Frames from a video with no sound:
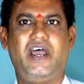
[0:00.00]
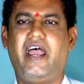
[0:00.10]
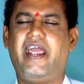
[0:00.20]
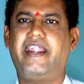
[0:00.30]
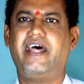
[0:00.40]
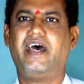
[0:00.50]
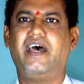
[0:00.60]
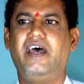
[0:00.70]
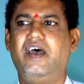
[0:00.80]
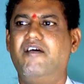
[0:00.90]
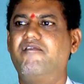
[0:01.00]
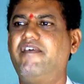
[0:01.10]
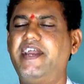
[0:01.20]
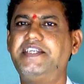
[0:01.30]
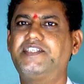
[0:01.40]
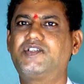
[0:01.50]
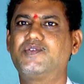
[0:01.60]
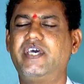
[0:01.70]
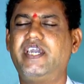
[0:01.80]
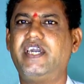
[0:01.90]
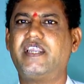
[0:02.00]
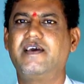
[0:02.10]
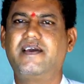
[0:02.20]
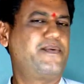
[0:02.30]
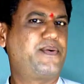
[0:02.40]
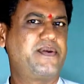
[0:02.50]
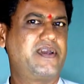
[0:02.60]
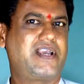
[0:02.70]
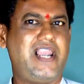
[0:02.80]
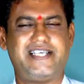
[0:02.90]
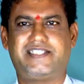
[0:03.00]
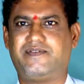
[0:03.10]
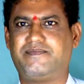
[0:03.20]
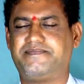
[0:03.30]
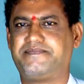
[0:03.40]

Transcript: and uh, went to their classroom.